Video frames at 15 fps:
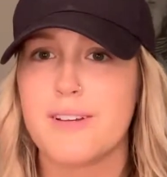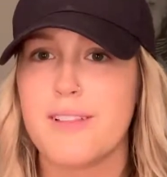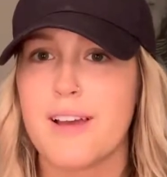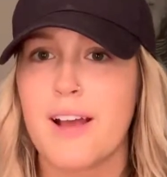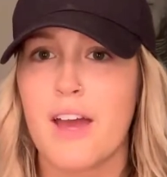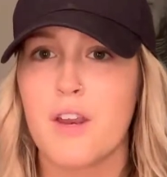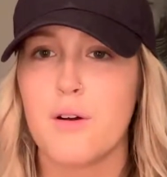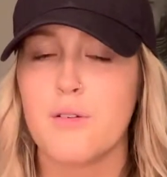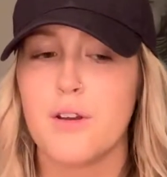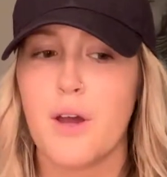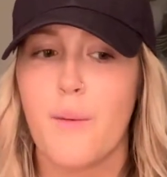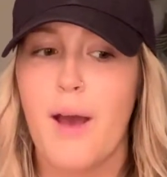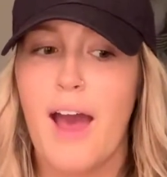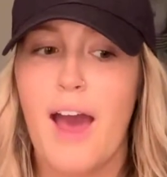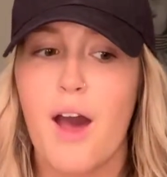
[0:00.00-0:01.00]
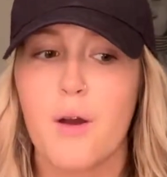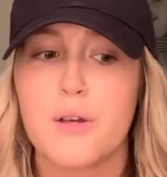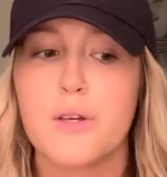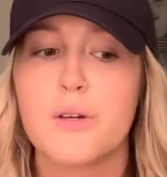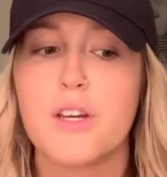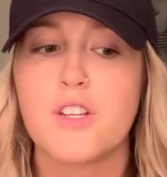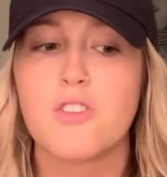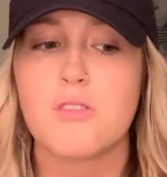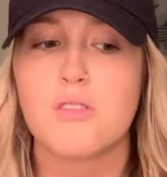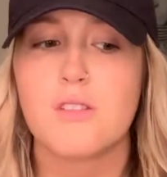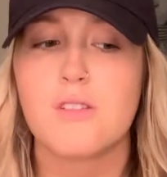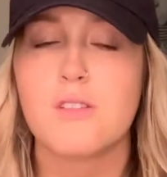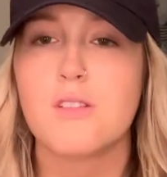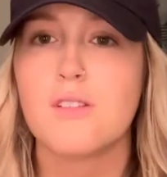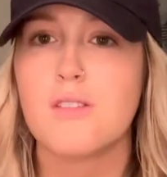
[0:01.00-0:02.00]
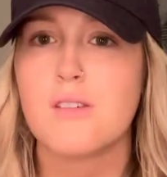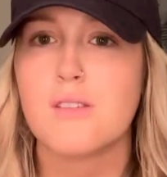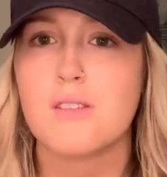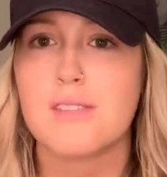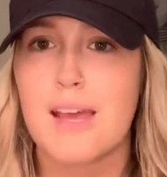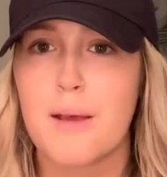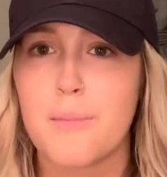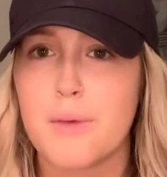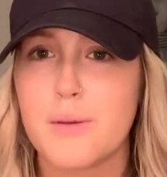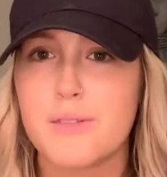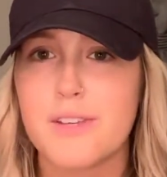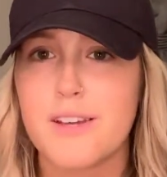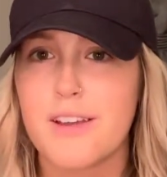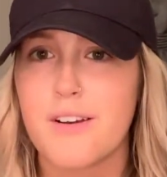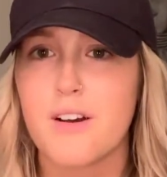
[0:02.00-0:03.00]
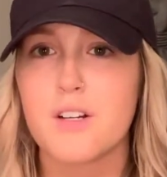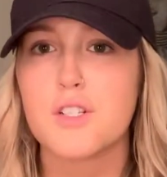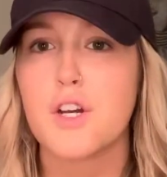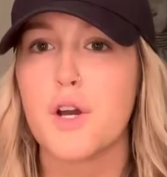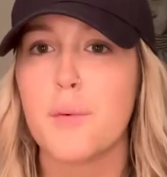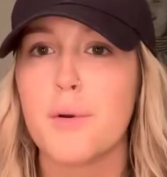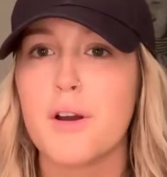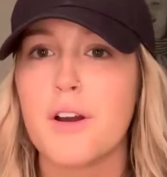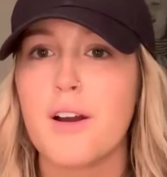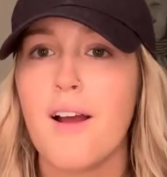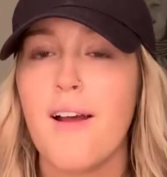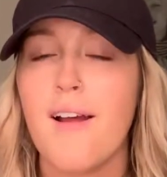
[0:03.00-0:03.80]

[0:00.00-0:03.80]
Like, I don't know how you can just listen to the same music in October